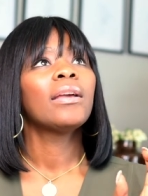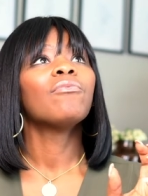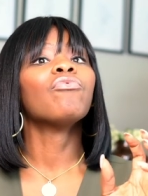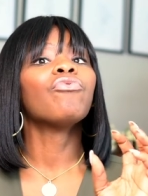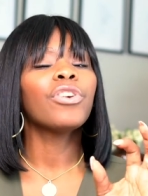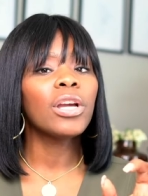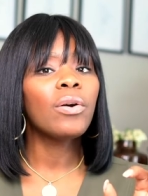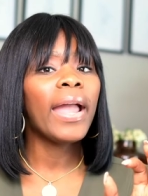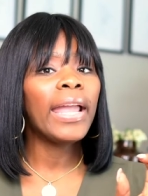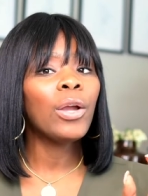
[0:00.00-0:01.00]

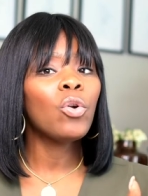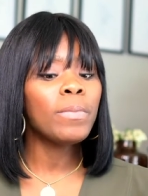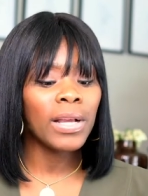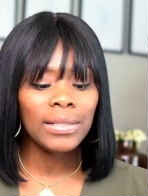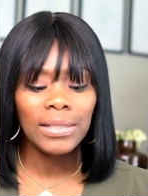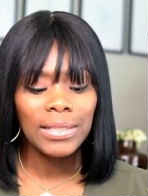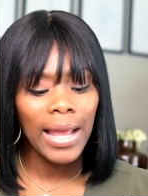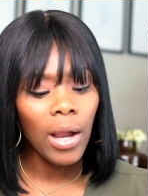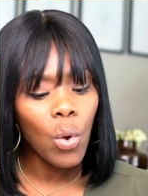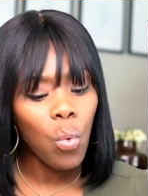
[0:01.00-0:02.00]
real ankle because it's
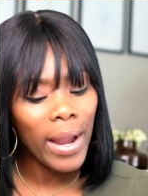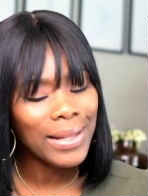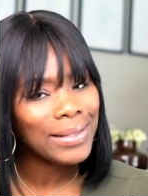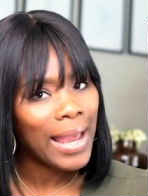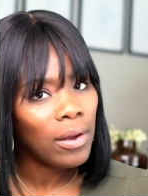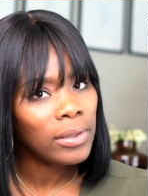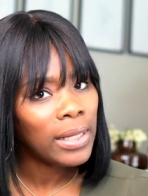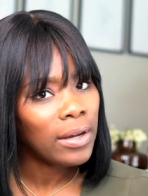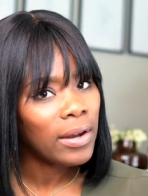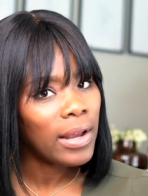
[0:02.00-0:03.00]
not quite down
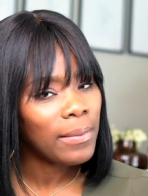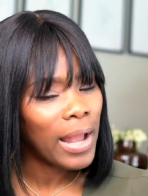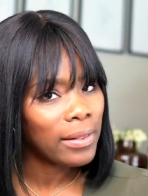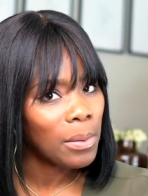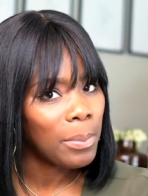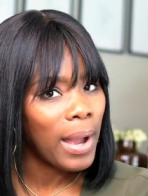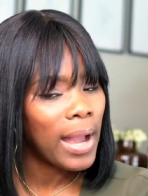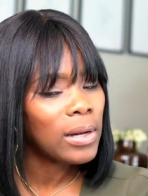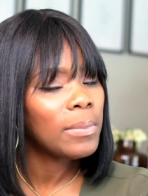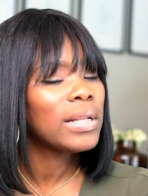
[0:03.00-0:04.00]
there at the
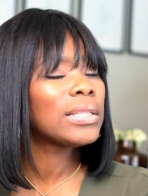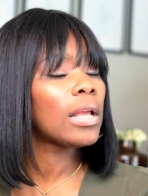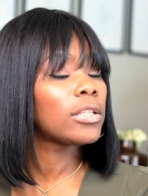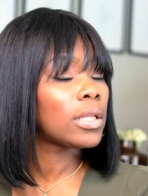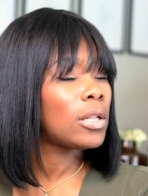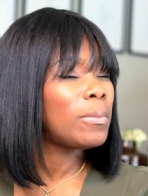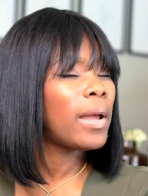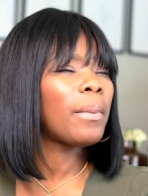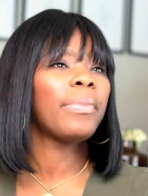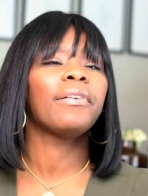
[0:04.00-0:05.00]
bottom. It's, it's a little
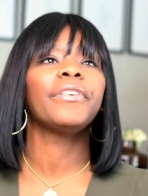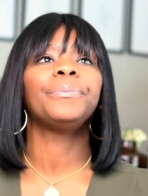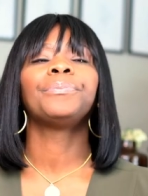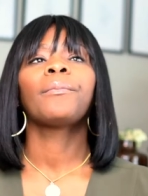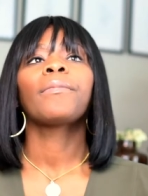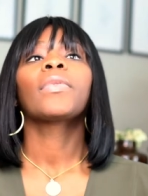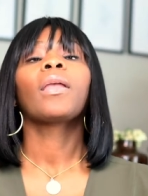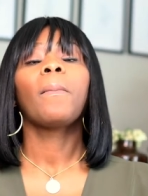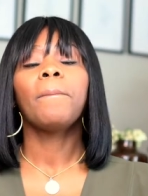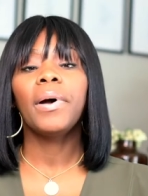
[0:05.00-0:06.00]
bit above it.
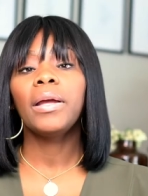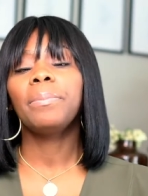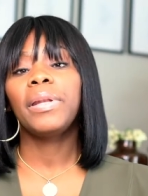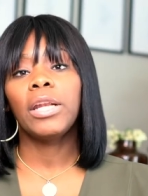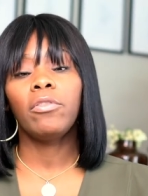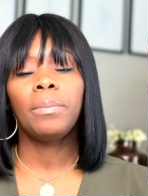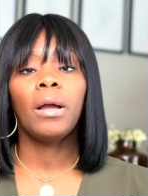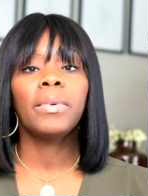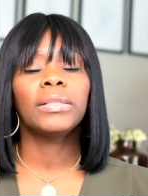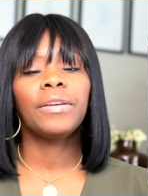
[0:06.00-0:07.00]
But Banana
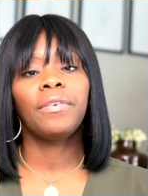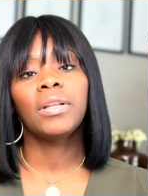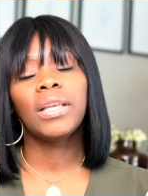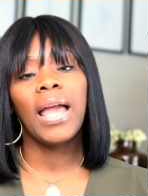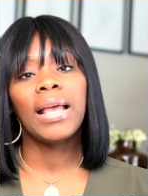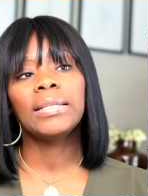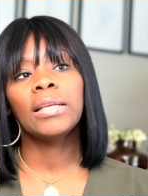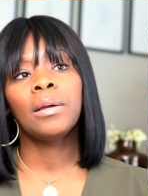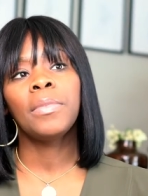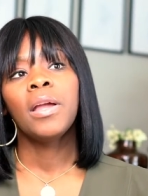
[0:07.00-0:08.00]
Republic definitely has
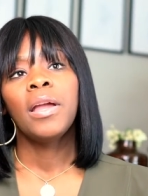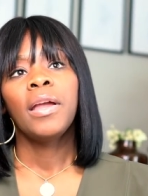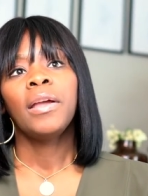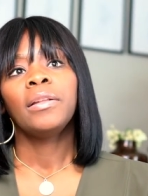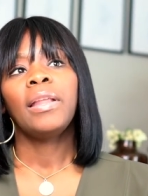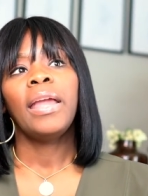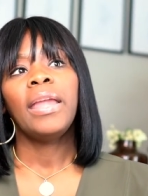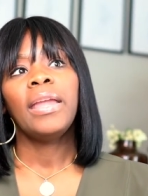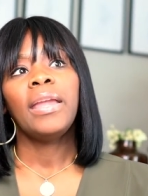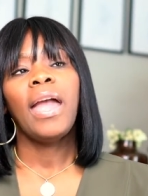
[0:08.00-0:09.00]
them.
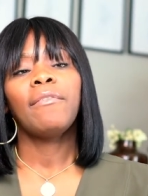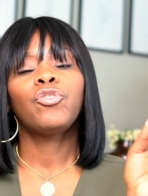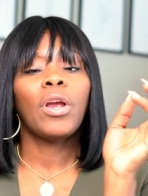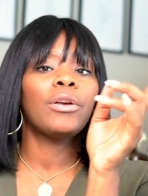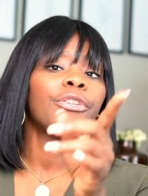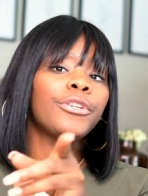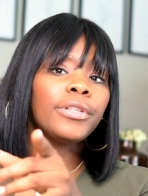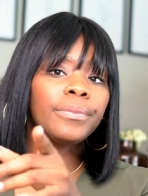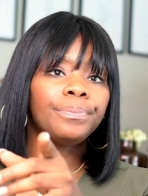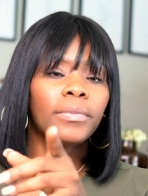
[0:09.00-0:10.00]
They have
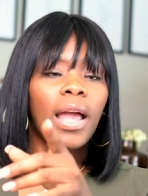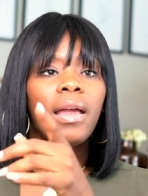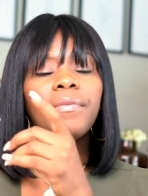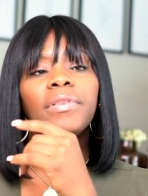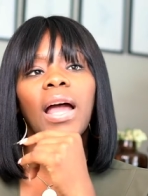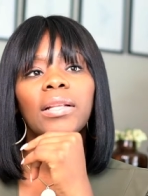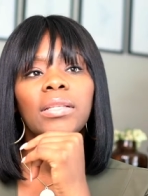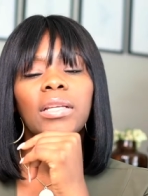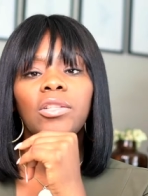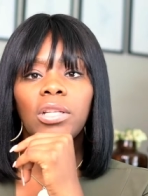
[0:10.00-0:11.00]
trousers. I have not
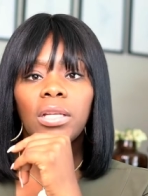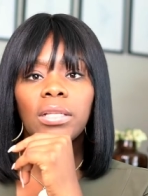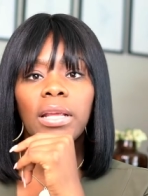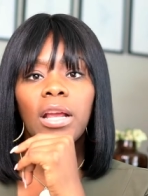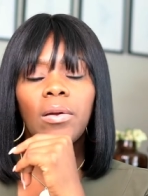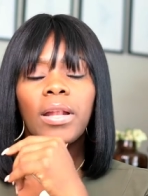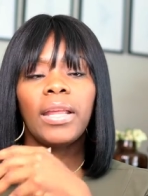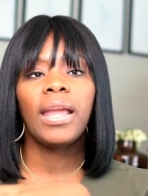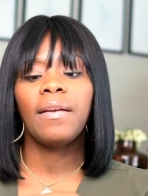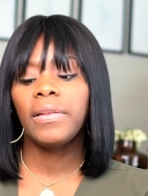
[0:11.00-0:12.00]
seen jeans there and
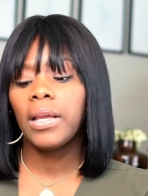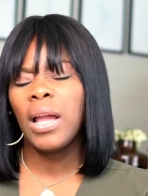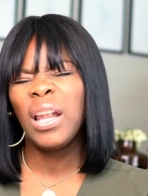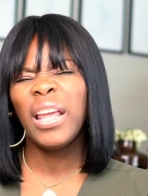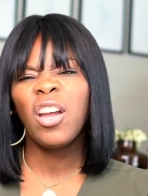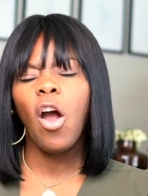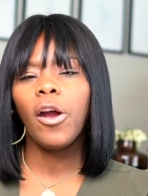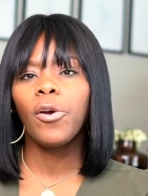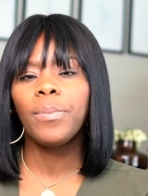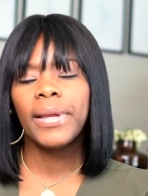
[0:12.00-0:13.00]
they have like kind of like
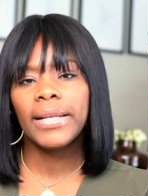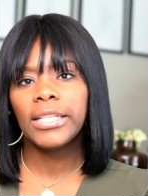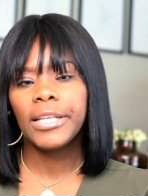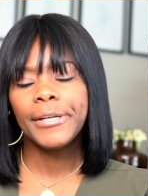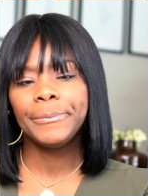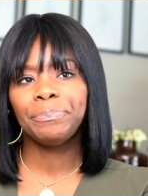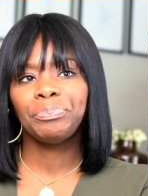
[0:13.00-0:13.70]
cargo pants there.